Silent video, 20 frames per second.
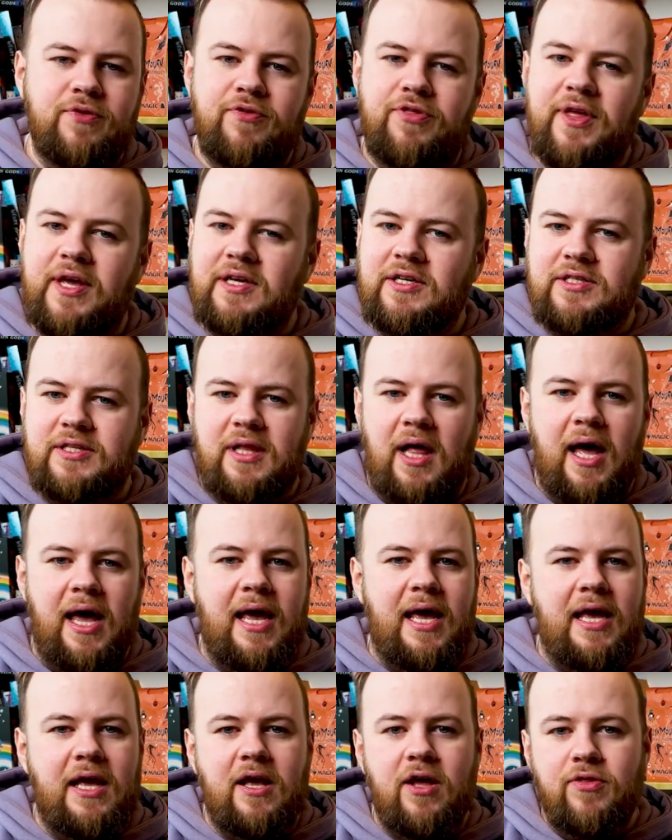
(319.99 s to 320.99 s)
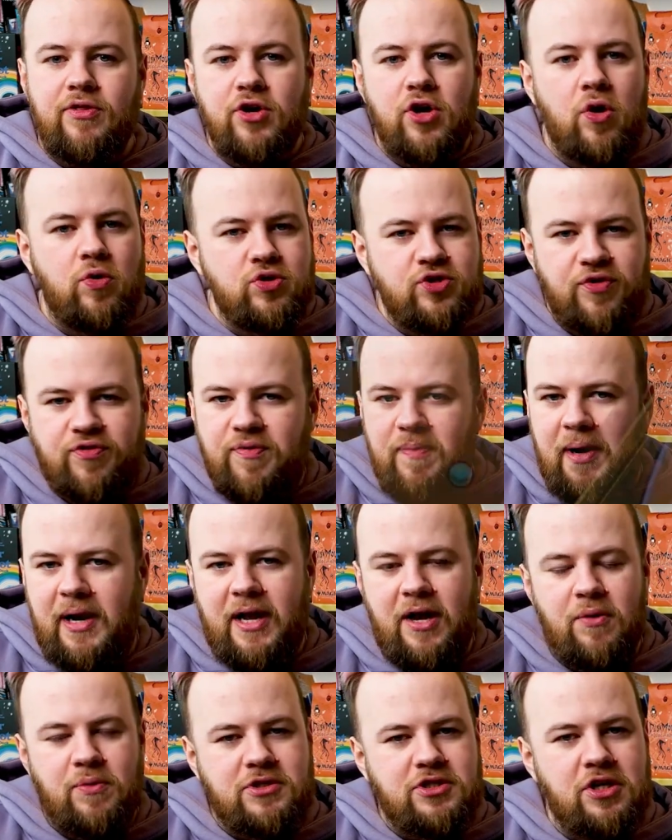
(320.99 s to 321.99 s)
things like the Cauldron
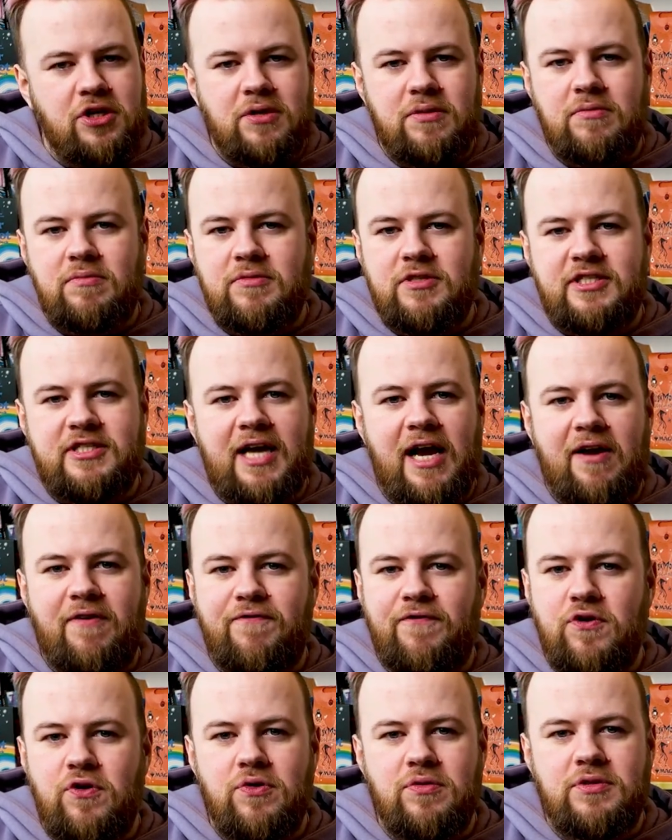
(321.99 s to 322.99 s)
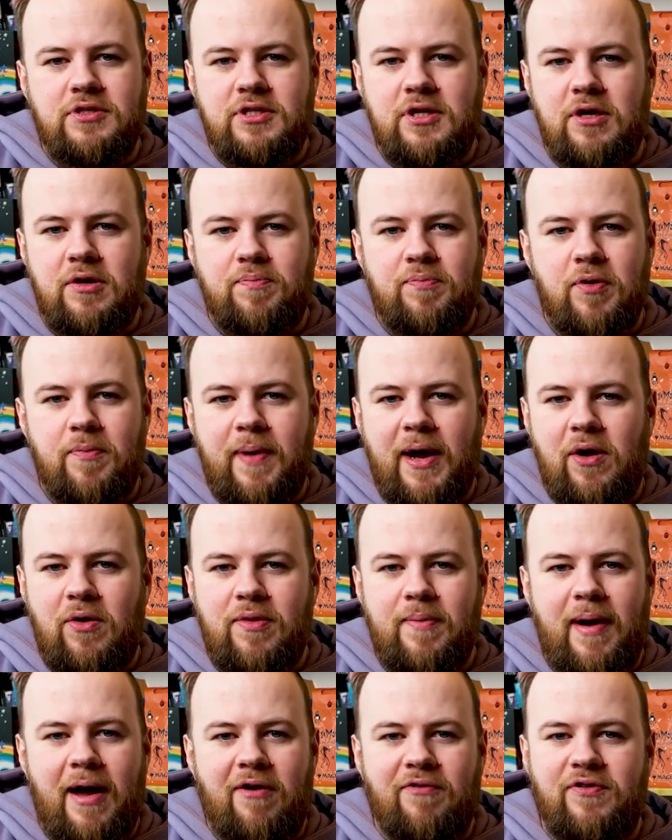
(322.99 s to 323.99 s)
Familiar, which you can sack a food to put back on
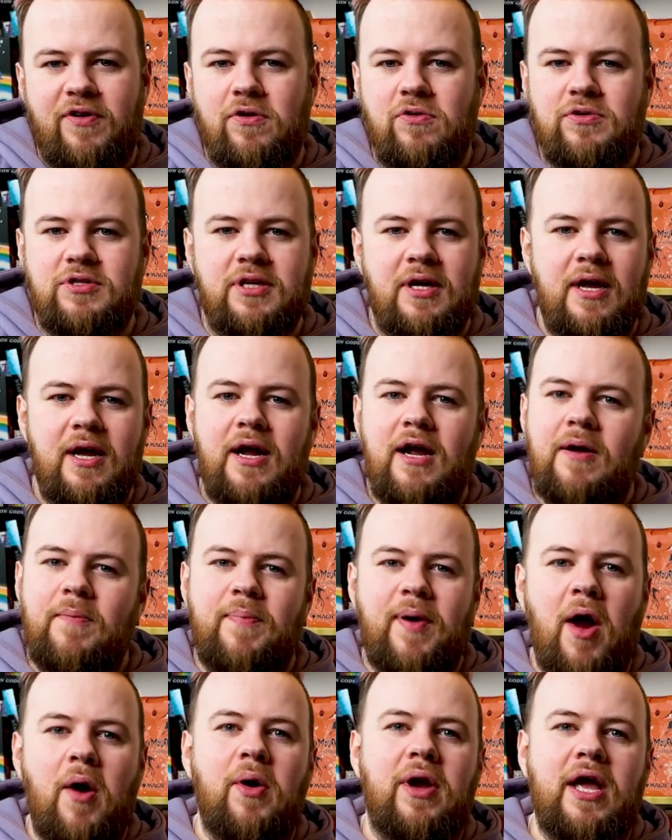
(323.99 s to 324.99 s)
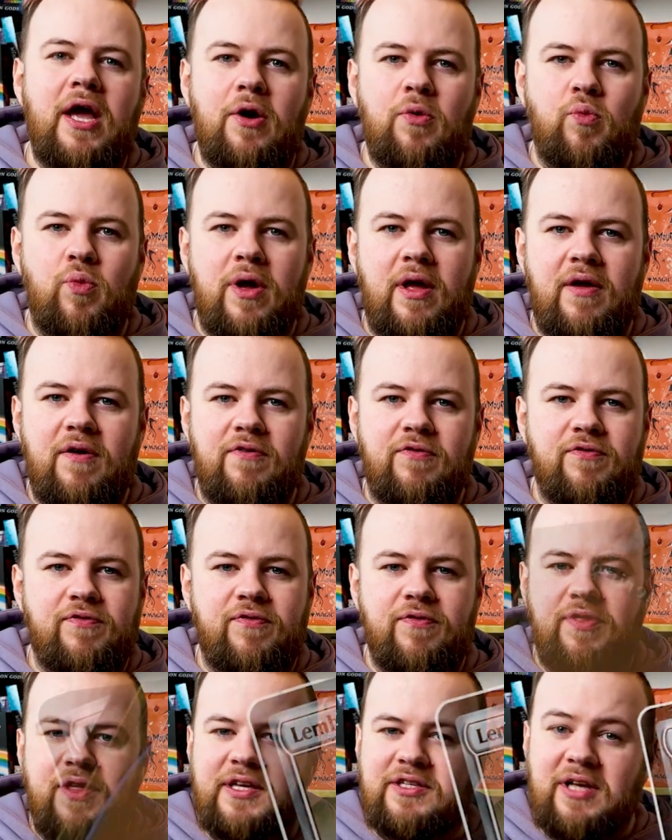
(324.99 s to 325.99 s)
the battlefield, pairing it with
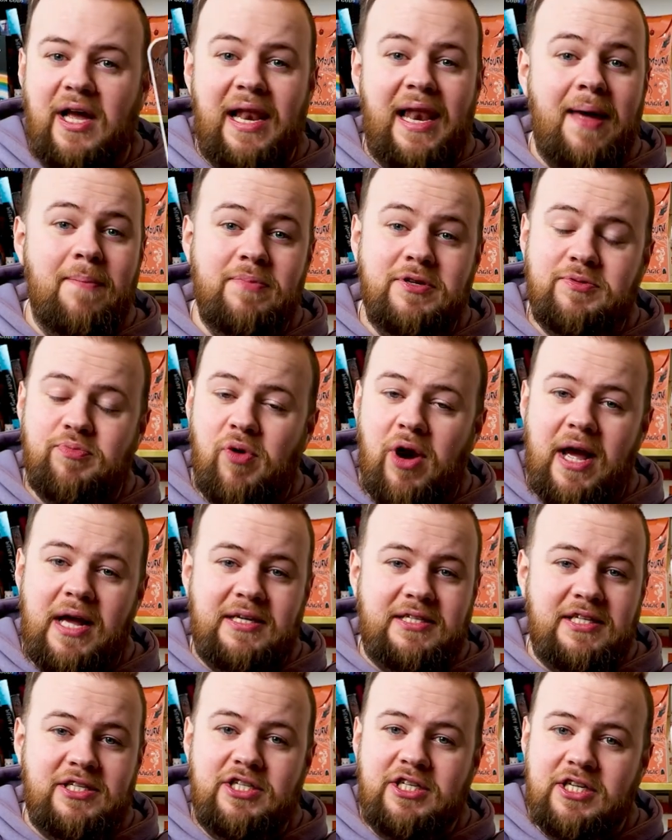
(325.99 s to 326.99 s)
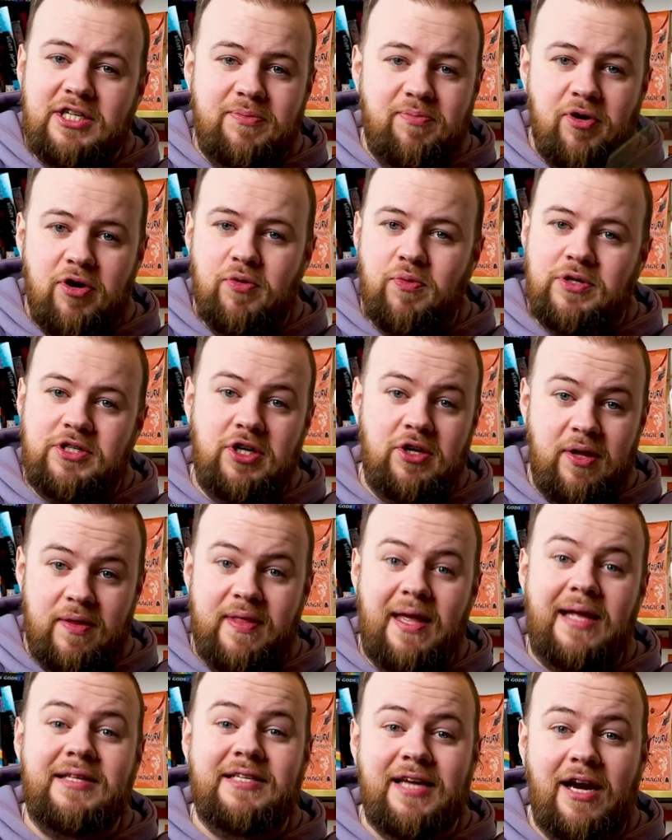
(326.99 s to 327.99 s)
things like Lember Spread and Gingerbrute, which you can
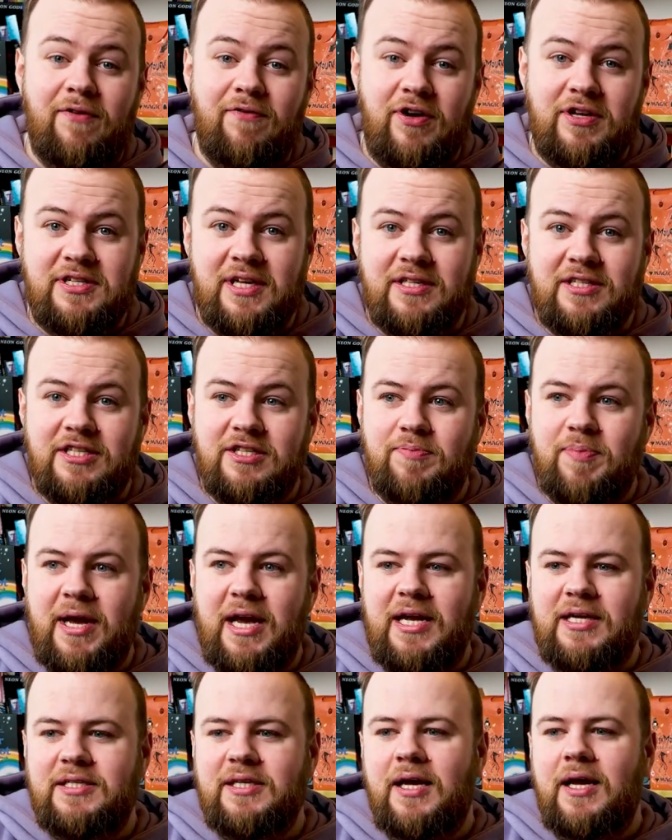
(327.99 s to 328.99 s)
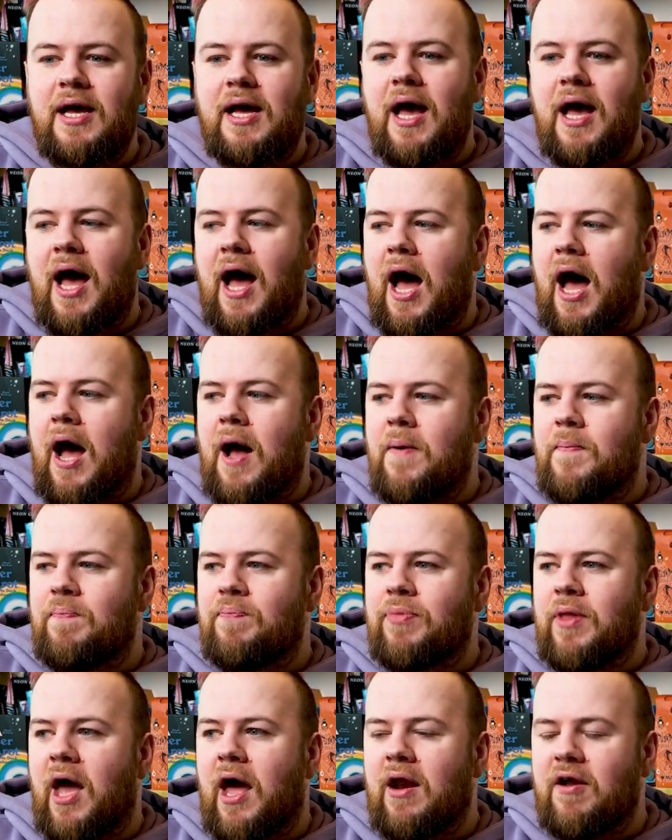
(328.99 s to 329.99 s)
then sacrifice it into speed.
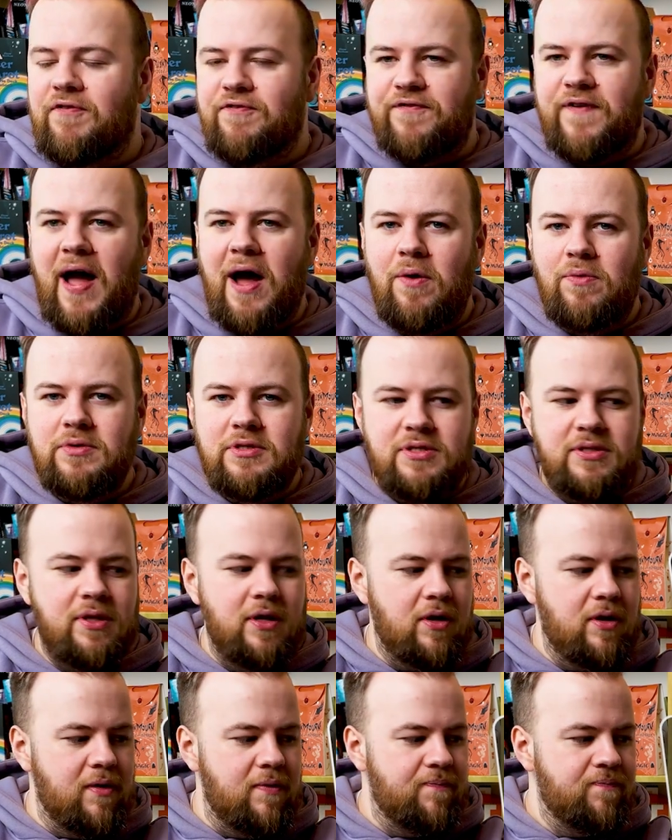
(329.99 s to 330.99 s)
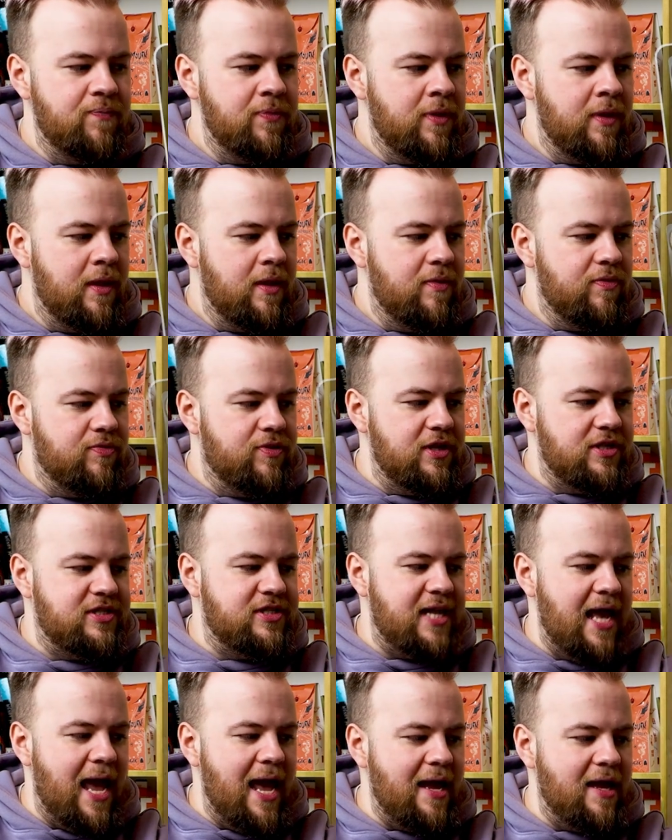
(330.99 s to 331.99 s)
And I found that this
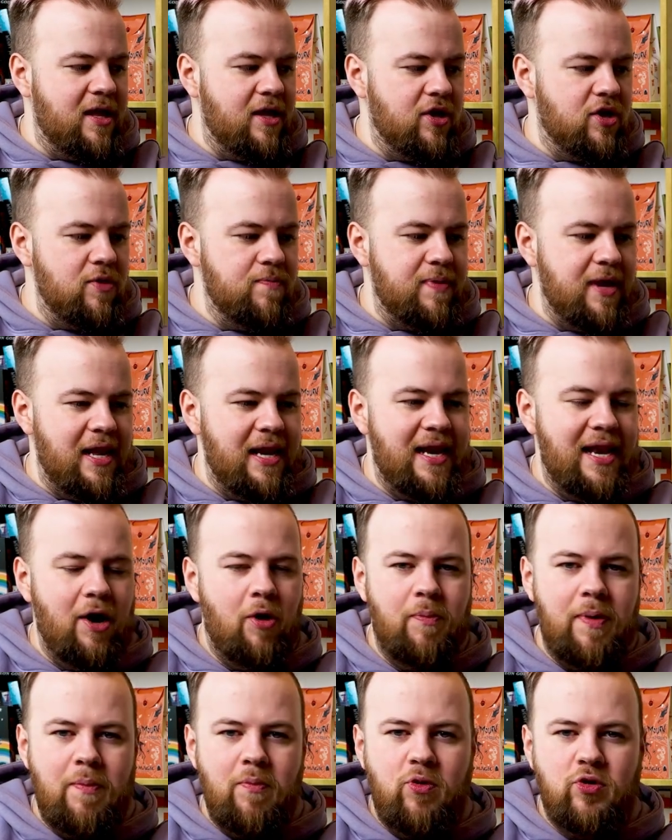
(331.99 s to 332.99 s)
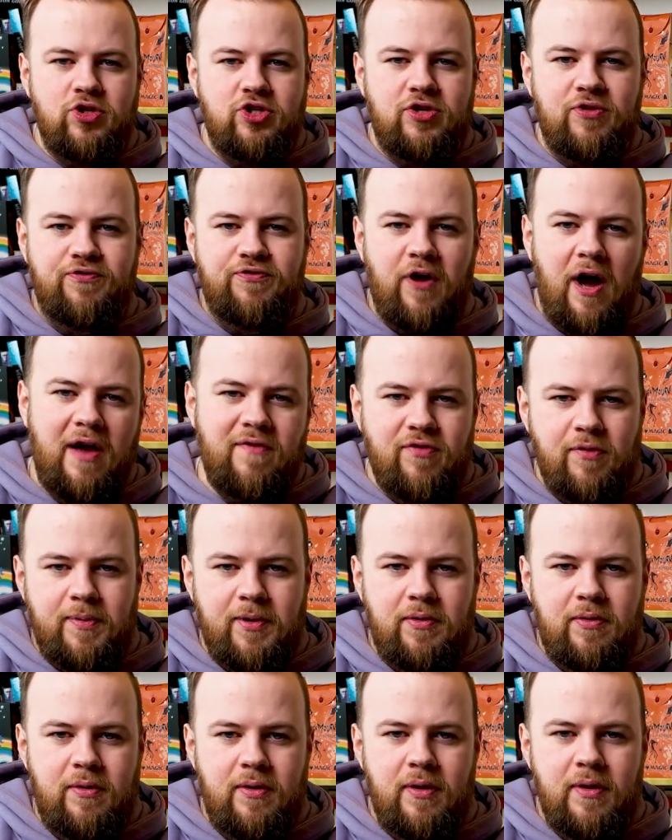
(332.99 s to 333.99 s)
deck can be a little bit more
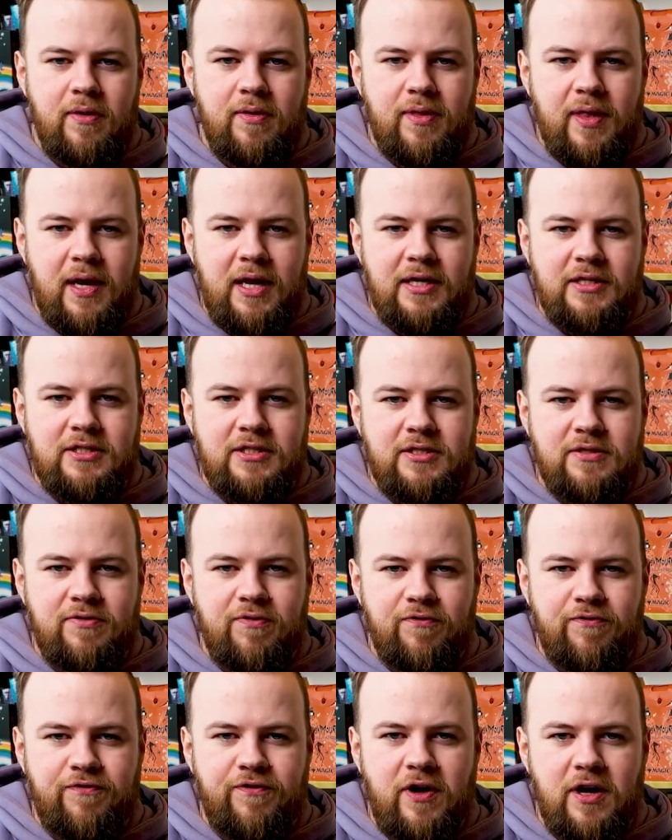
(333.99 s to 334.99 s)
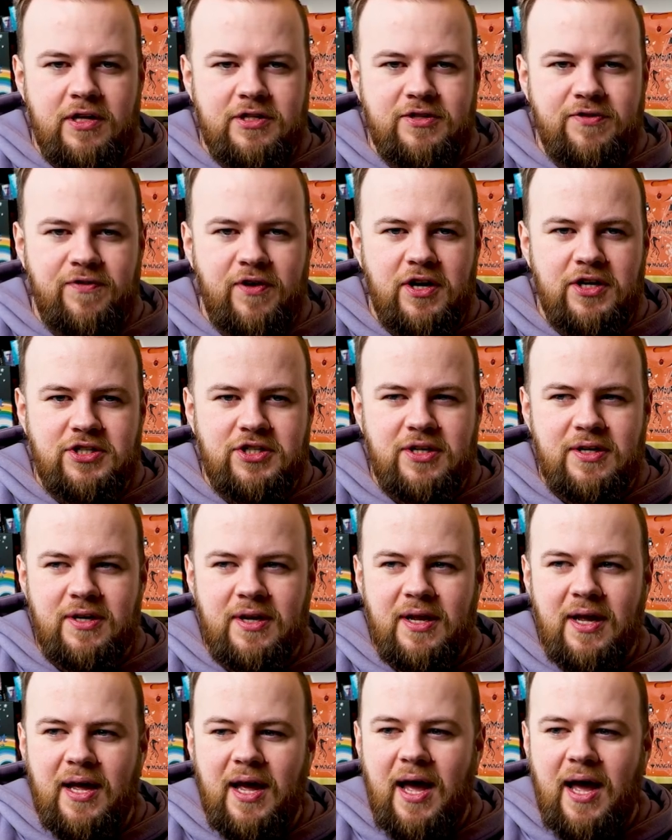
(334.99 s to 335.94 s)
survivable than its first version.